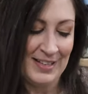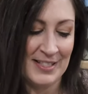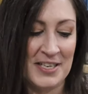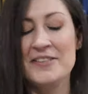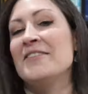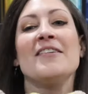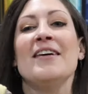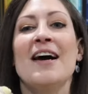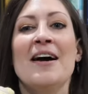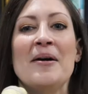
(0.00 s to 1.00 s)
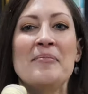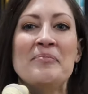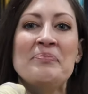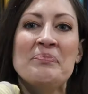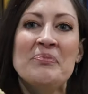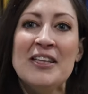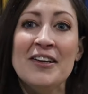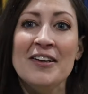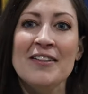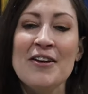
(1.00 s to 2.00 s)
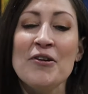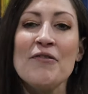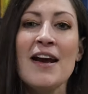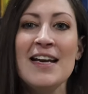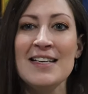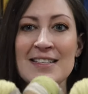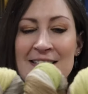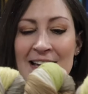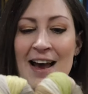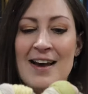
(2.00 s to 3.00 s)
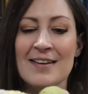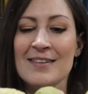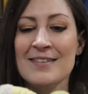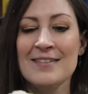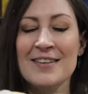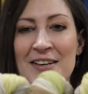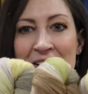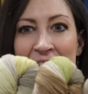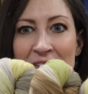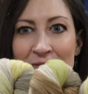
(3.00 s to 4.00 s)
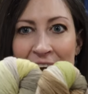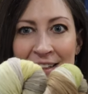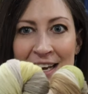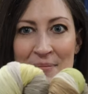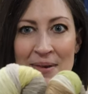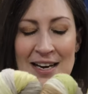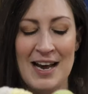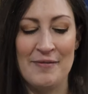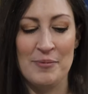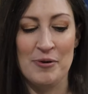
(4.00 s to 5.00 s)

So, um, but they're, they're grays that, you know, in the right light might have a